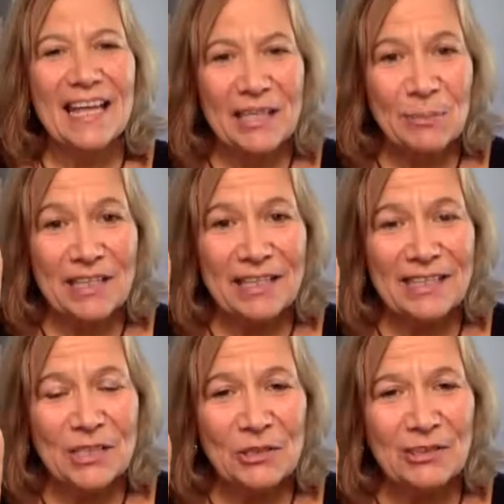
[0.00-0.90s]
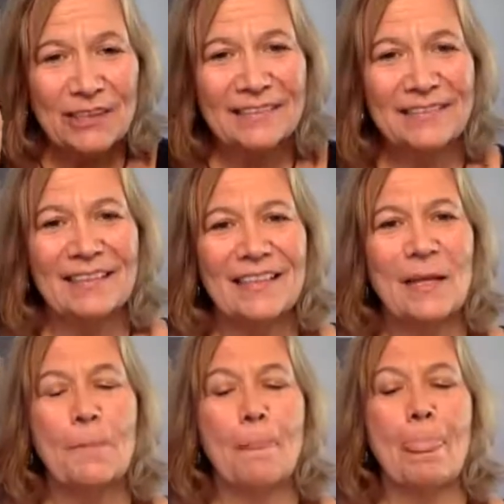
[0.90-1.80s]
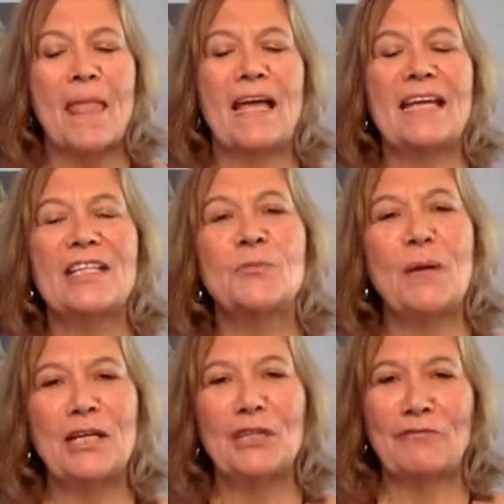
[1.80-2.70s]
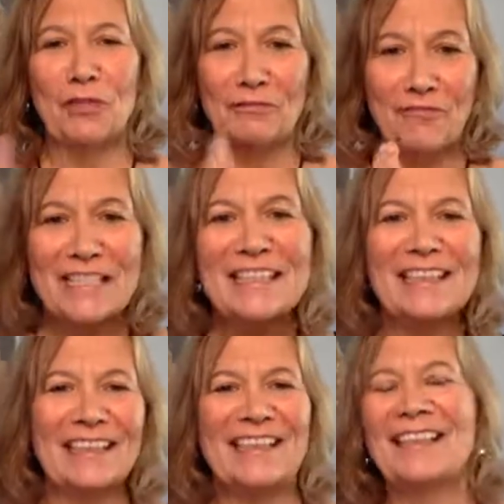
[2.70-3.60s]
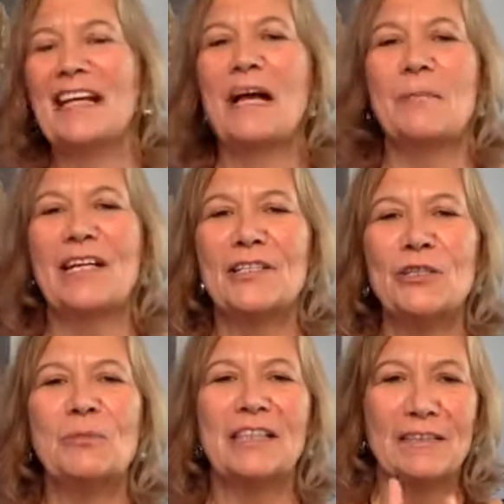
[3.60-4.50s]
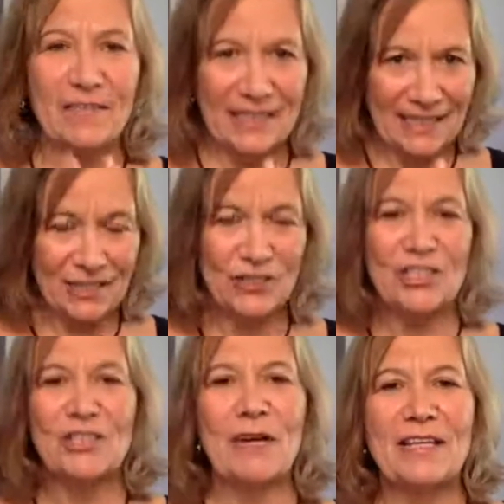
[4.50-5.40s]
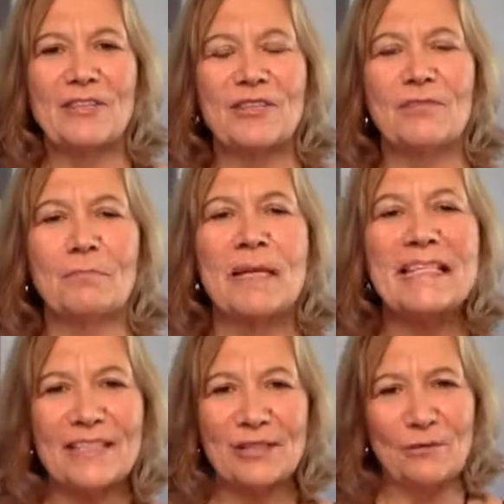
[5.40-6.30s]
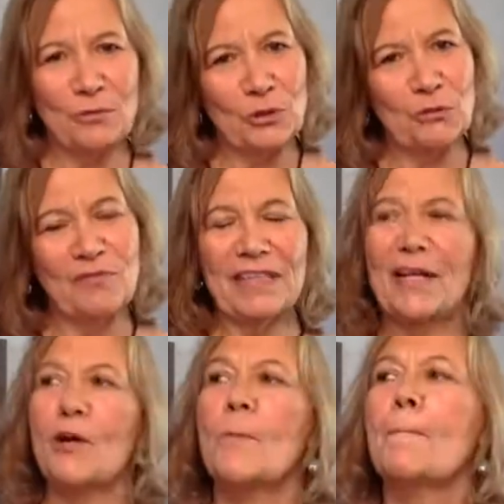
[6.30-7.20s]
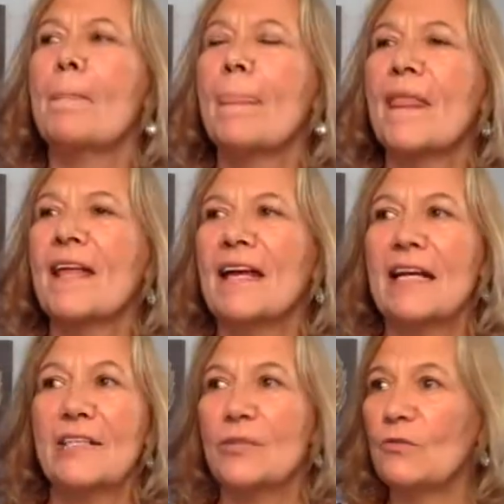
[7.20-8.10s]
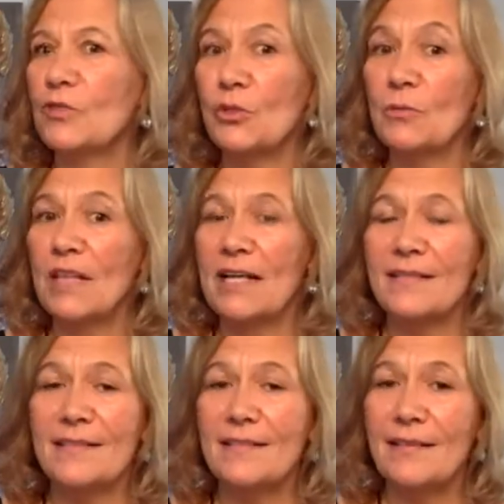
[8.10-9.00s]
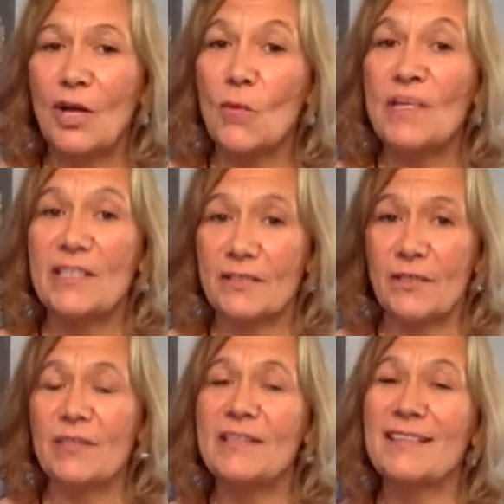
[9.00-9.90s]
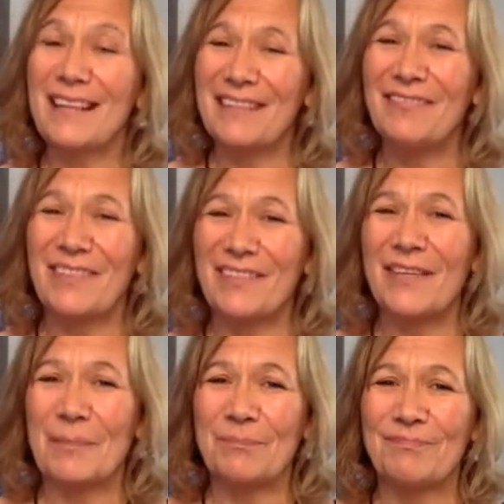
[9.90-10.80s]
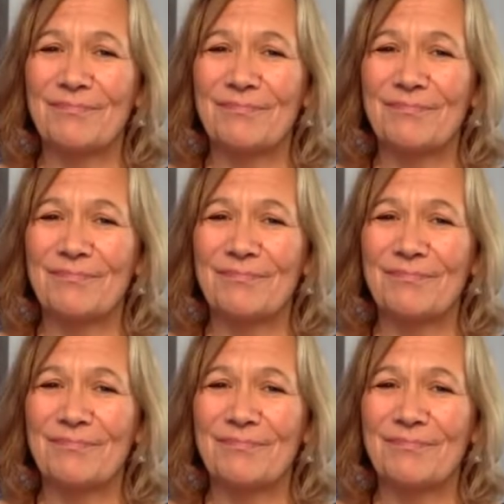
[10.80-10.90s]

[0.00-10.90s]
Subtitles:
Anybody can do it. And it's better if you're physically. I do believe that energy transmits through video. And I do Zoom classes, and all my students, I feel them.